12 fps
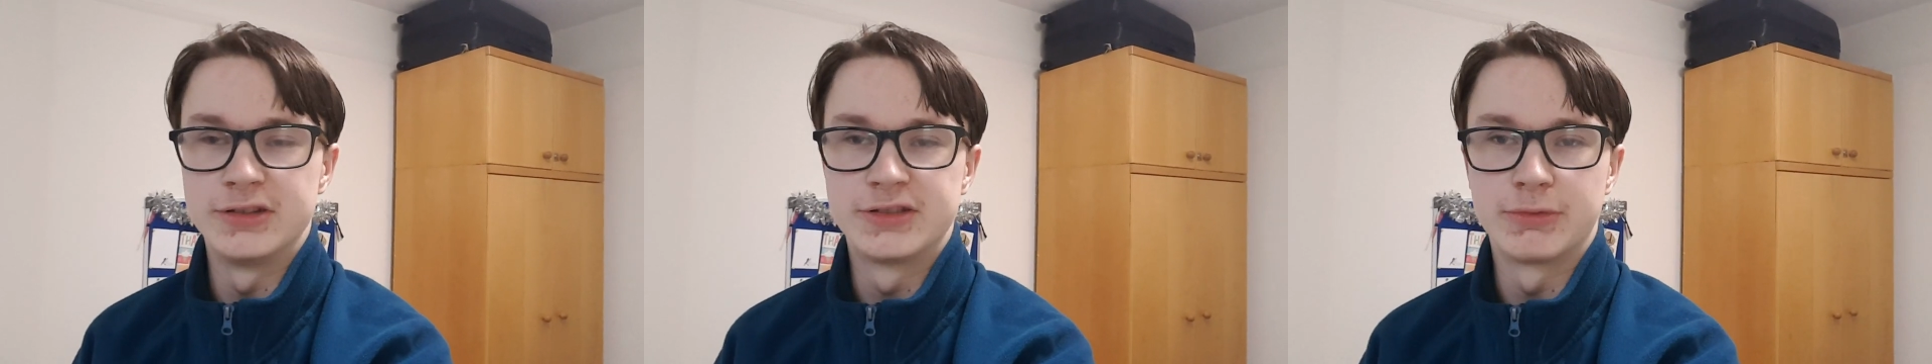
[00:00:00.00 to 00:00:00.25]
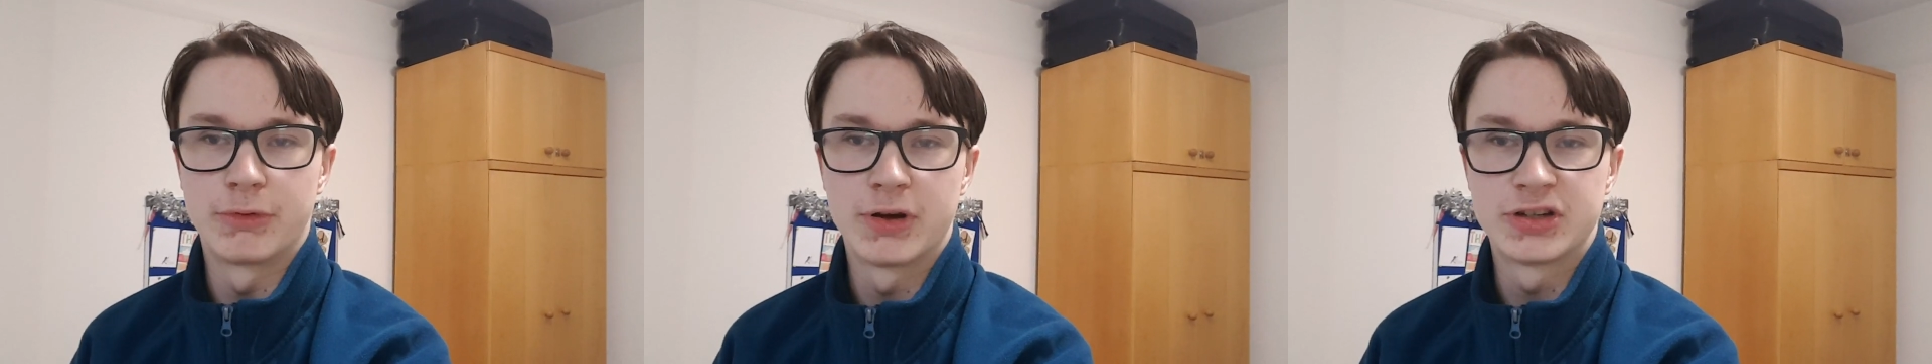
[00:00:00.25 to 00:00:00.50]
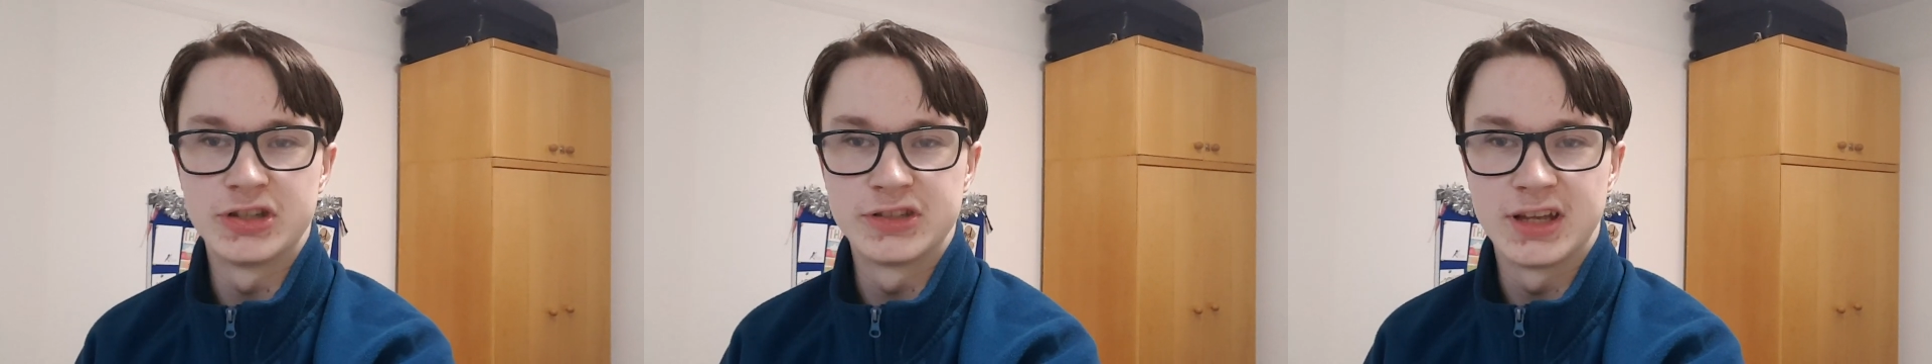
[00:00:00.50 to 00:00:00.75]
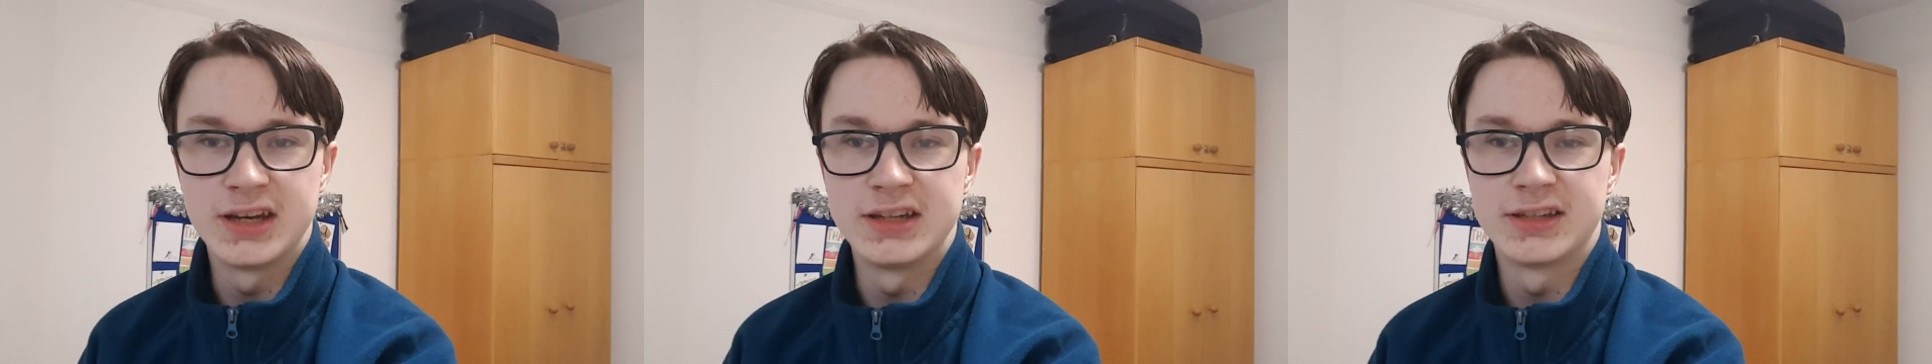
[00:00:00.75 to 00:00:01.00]
Some
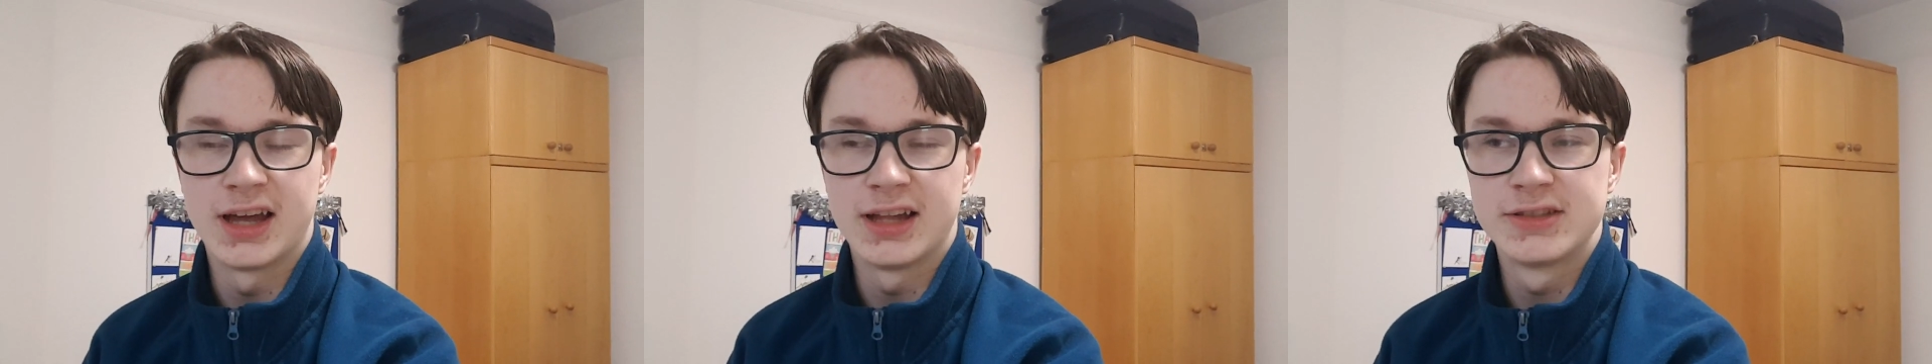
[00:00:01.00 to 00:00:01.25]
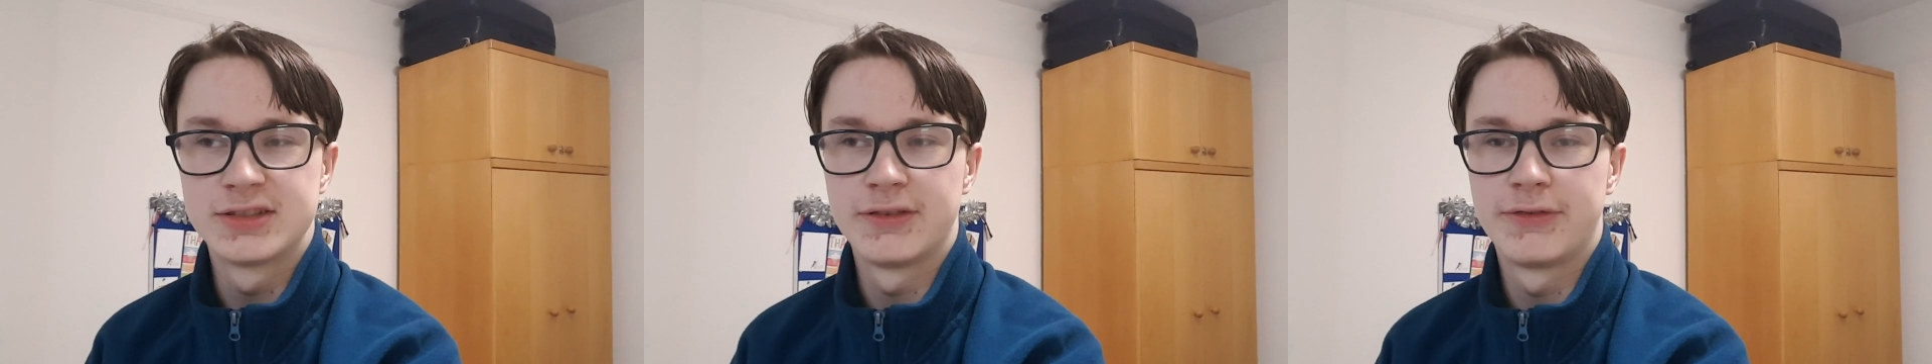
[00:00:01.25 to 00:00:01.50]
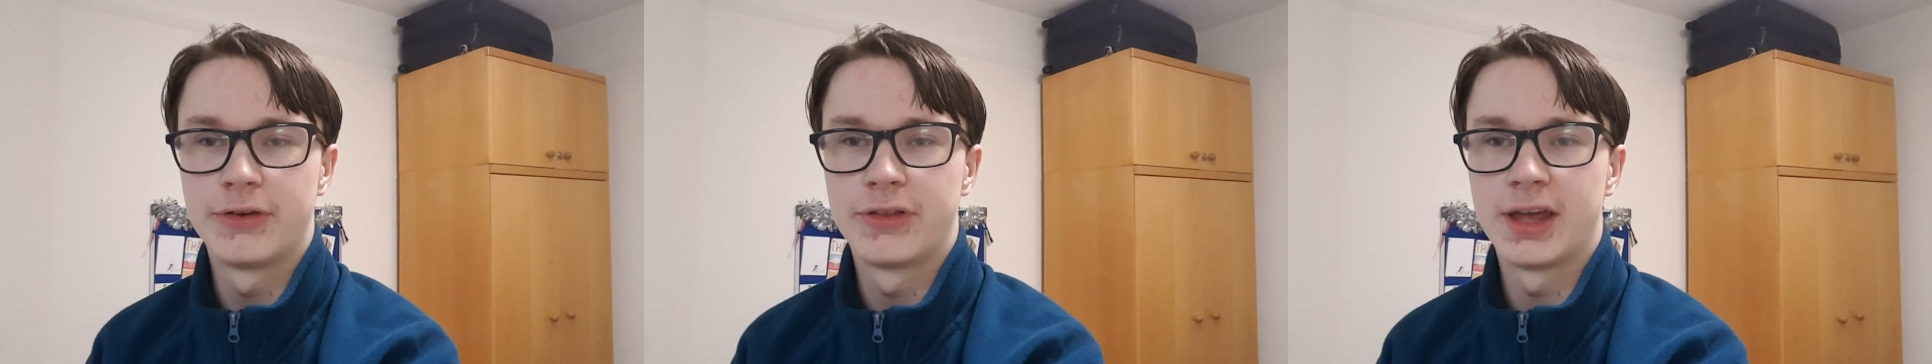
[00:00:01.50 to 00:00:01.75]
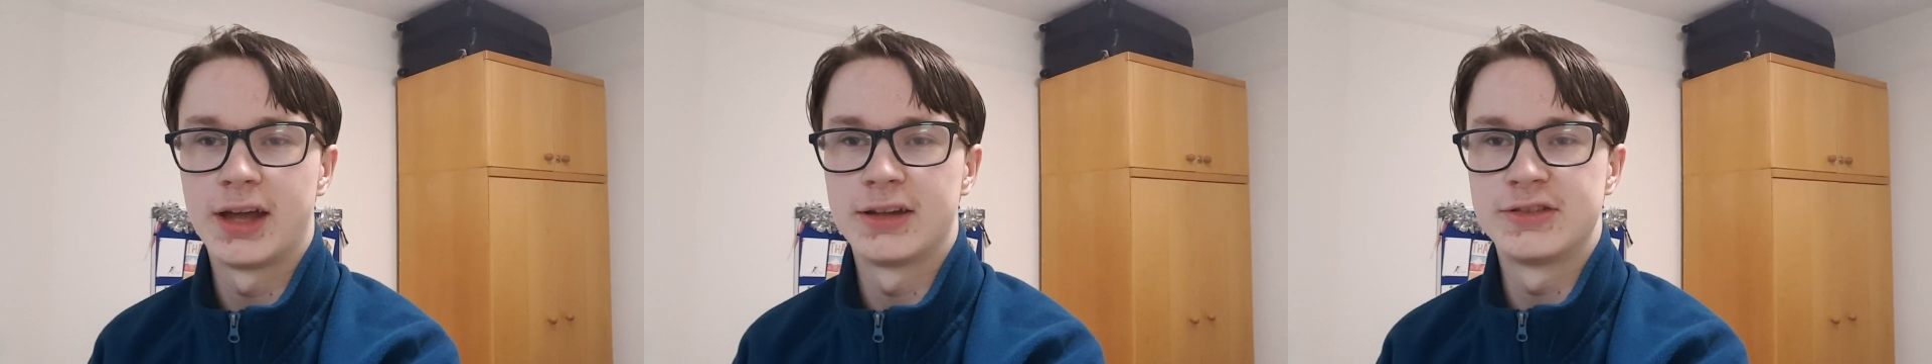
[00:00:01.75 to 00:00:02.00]
questions I need to answer for
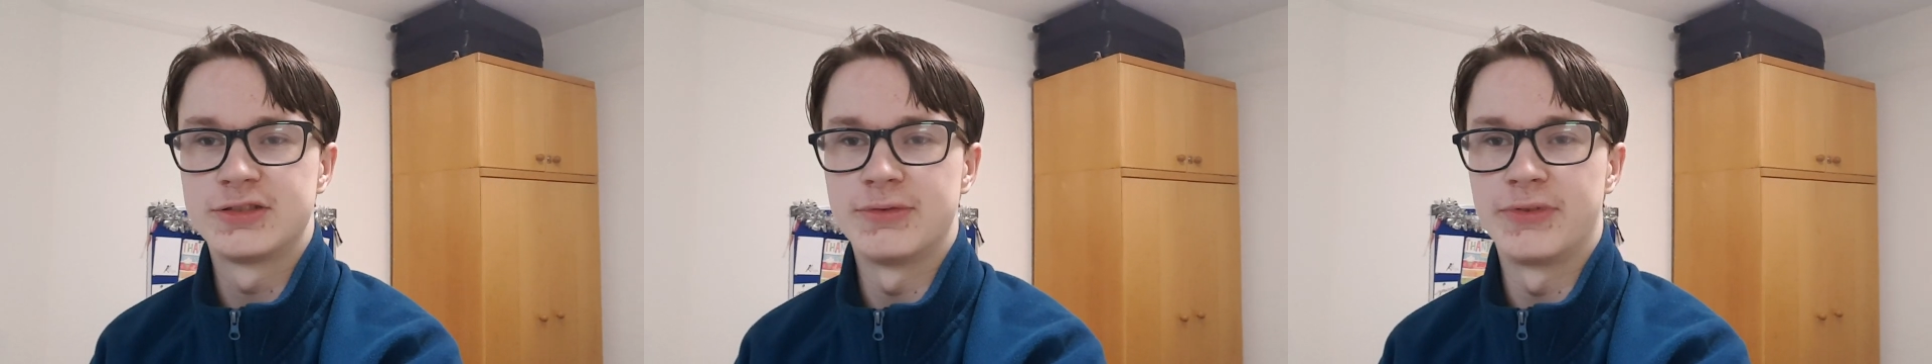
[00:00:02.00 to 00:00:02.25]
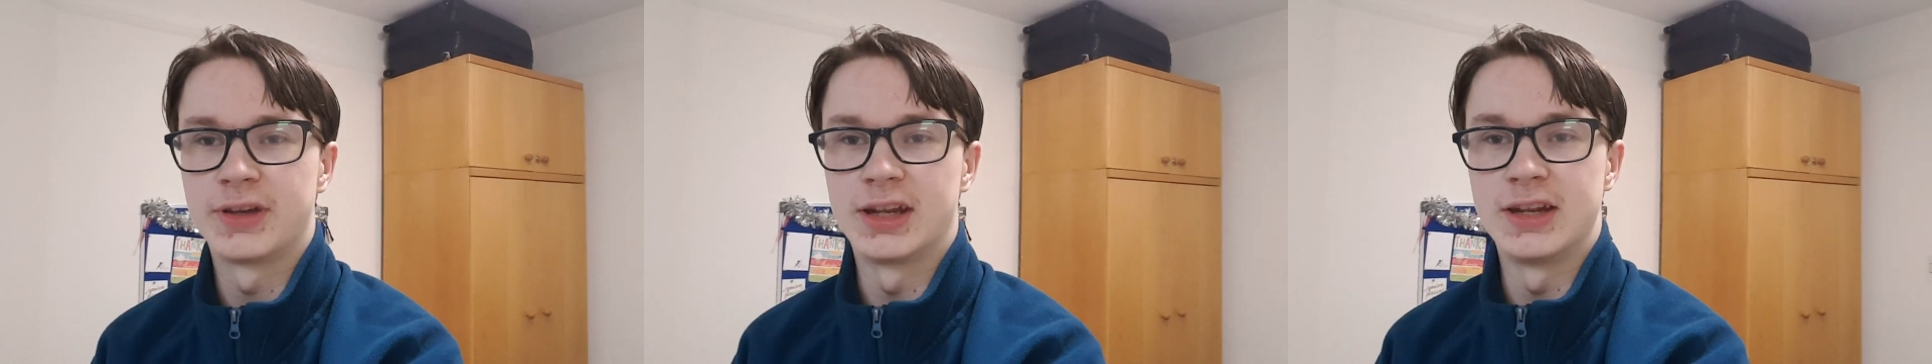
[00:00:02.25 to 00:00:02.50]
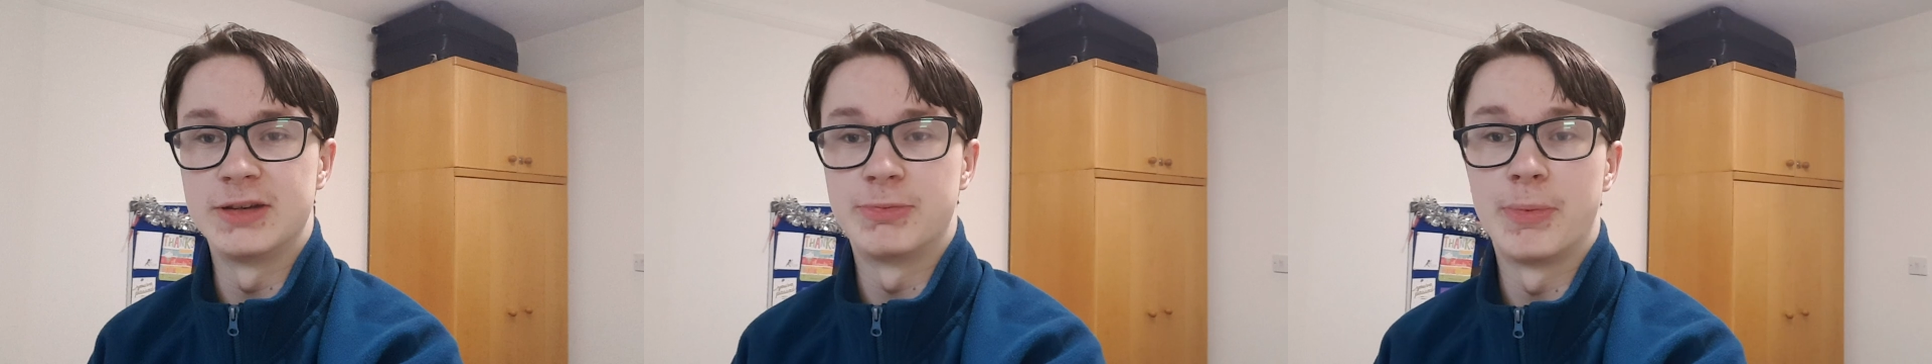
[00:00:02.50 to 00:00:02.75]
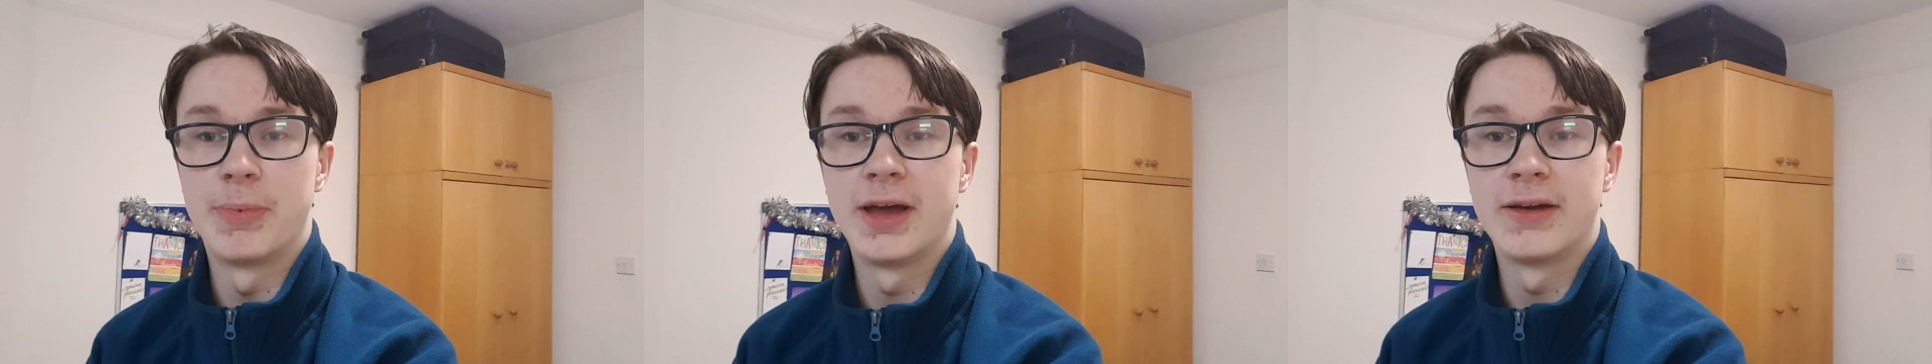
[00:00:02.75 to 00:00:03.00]
that, something I need to
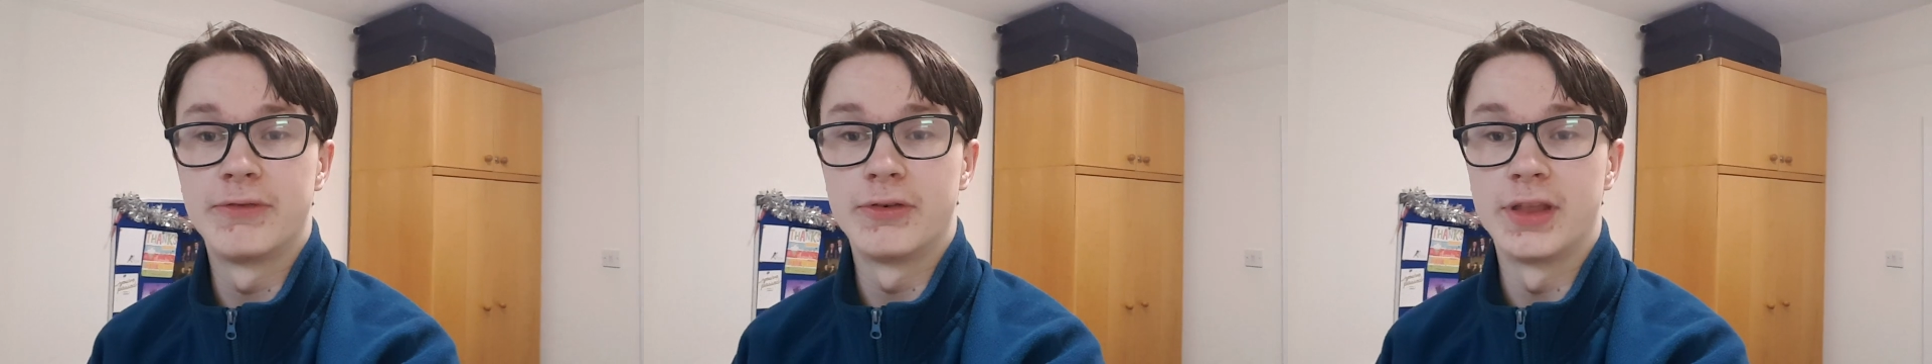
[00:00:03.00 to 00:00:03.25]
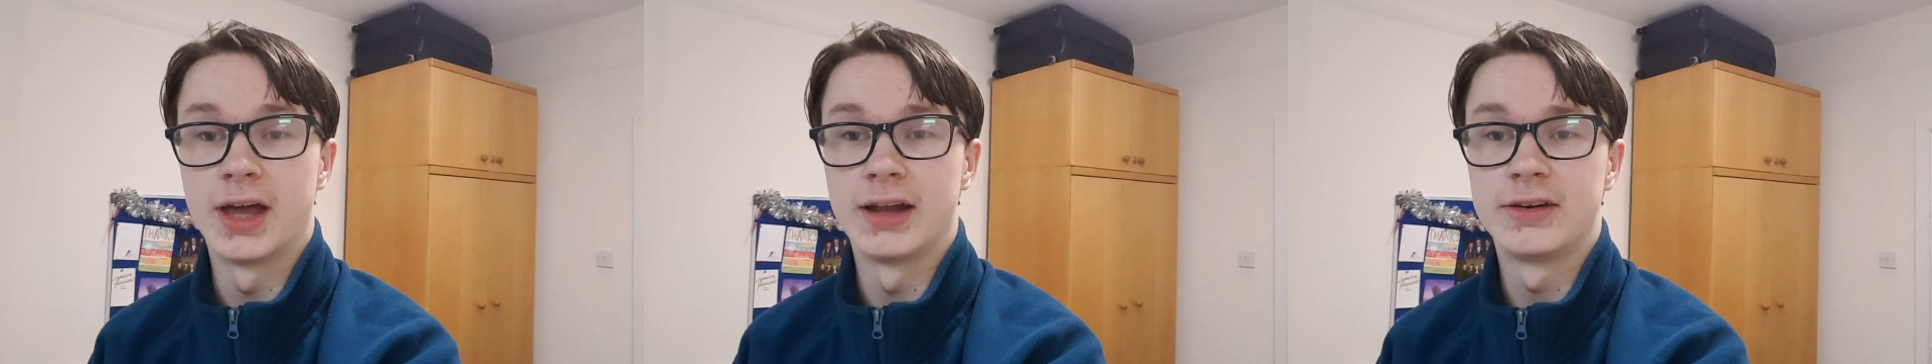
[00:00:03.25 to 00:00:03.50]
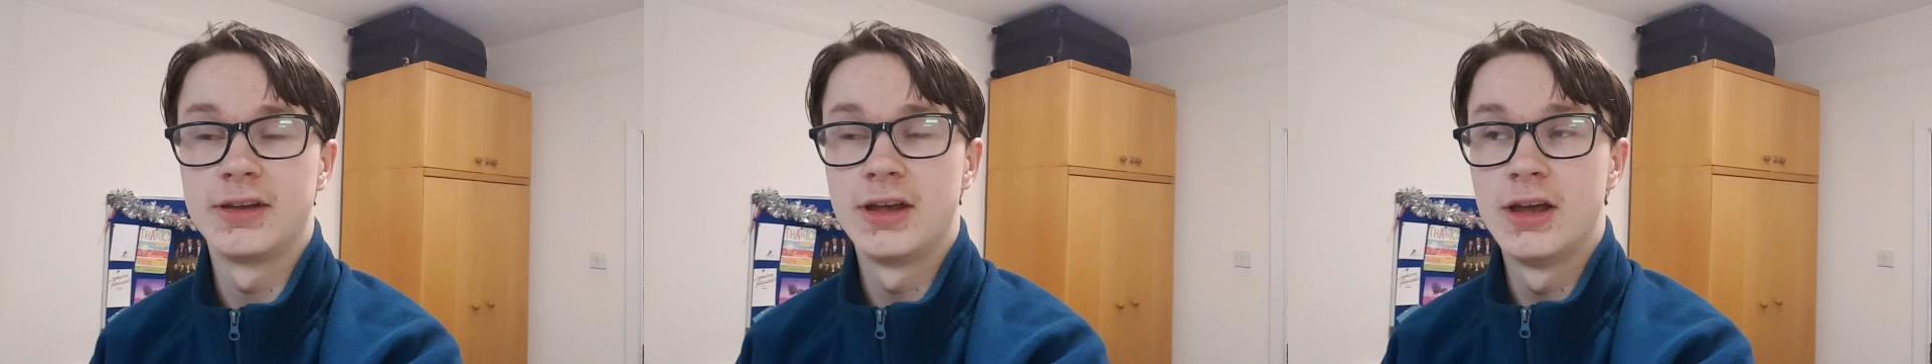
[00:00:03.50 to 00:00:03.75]
prepare for that.